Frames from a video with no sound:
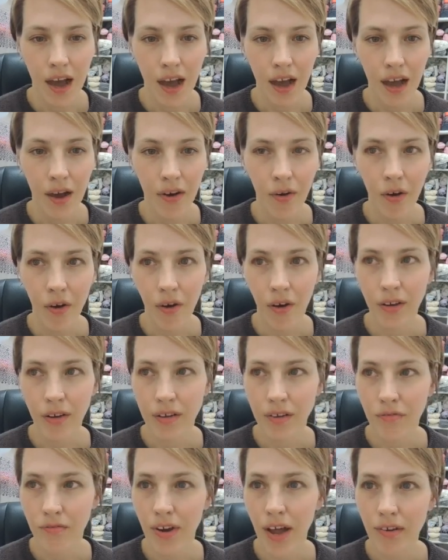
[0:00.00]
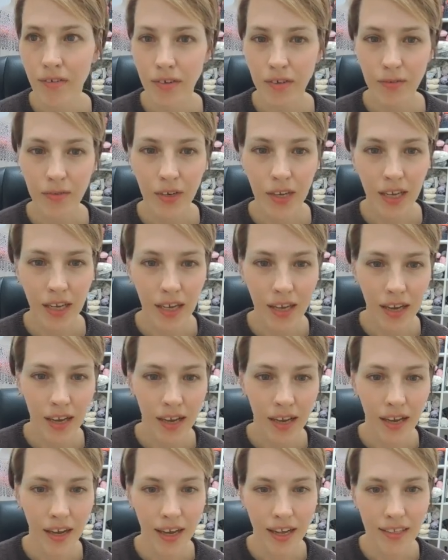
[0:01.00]
on Ravelry,
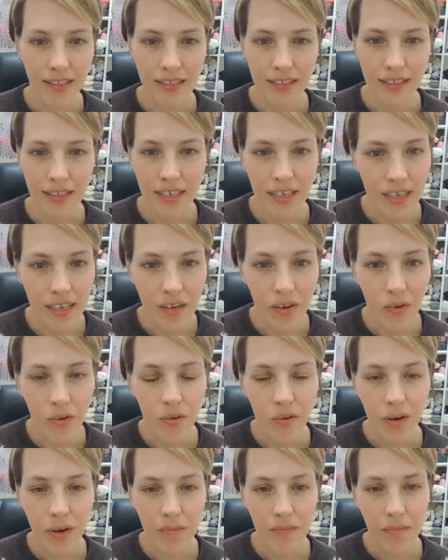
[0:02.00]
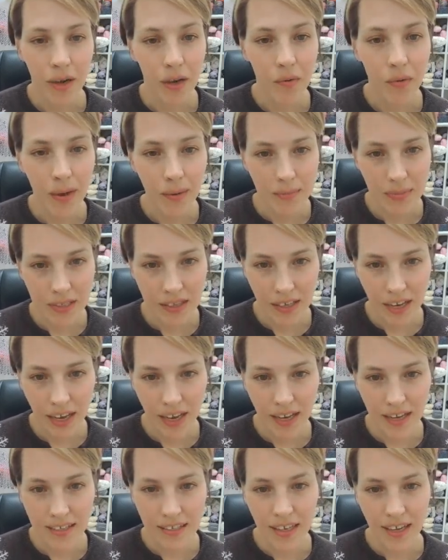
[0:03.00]
Etsy, or my
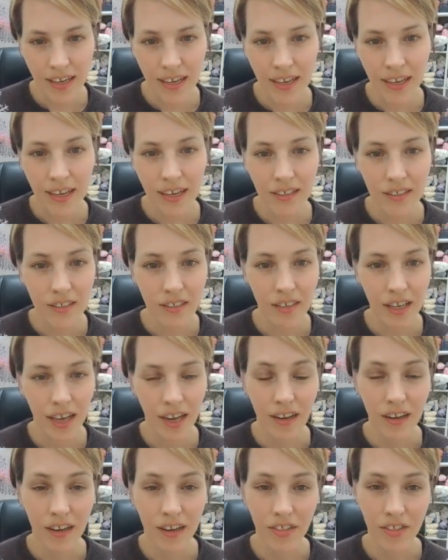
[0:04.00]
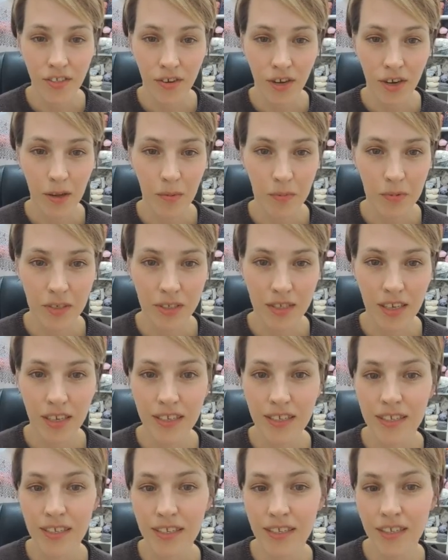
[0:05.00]
website to get a
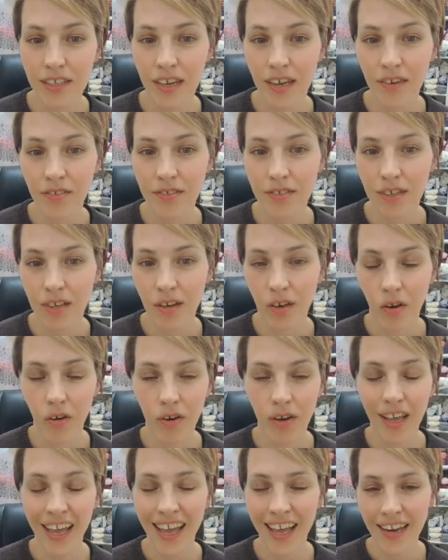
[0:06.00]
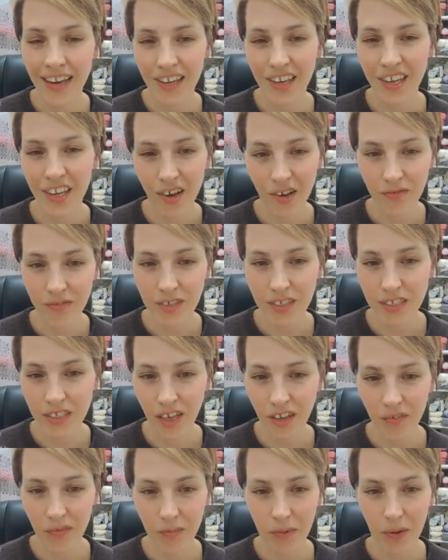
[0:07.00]
30% discount on any of the
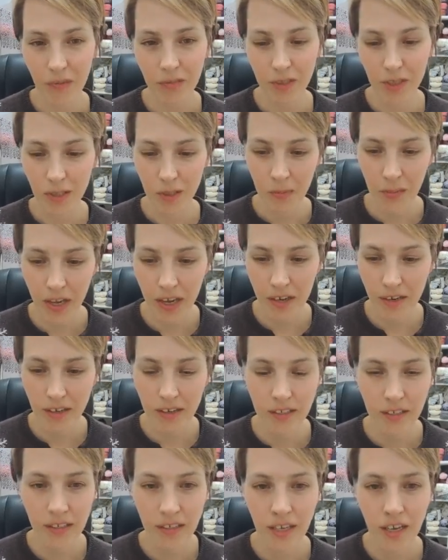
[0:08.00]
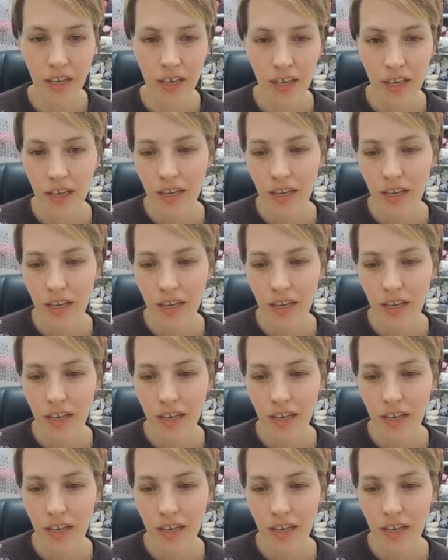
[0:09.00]
self-published patterns.